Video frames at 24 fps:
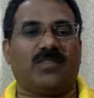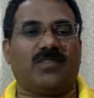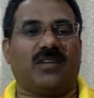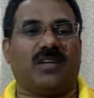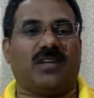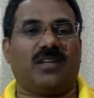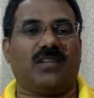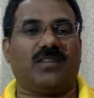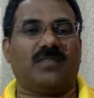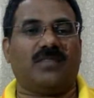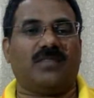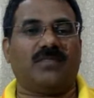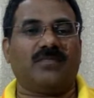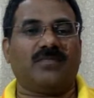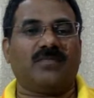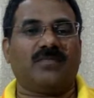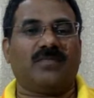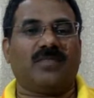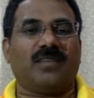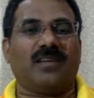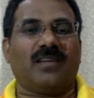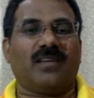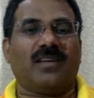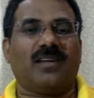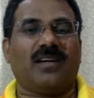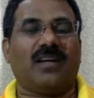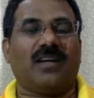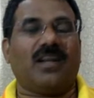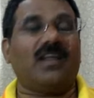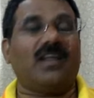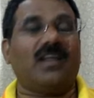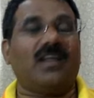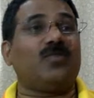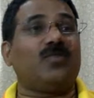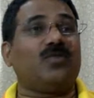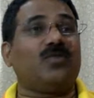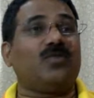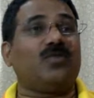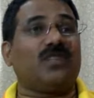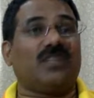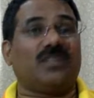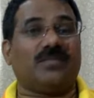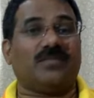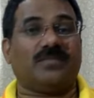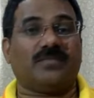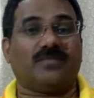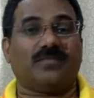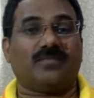God.
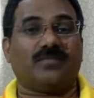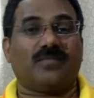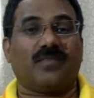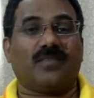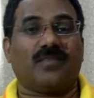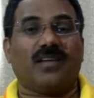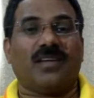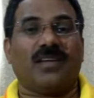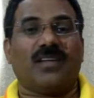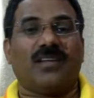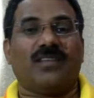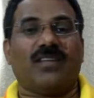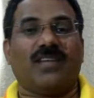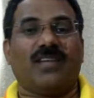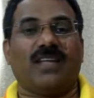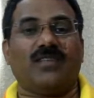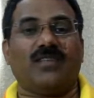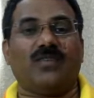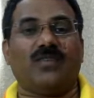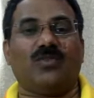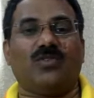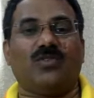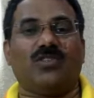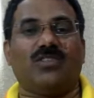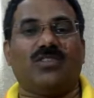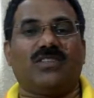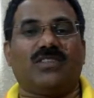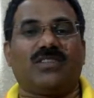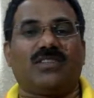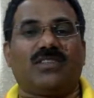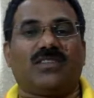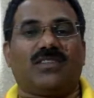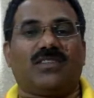Hallelujah. Thank you, Jesus.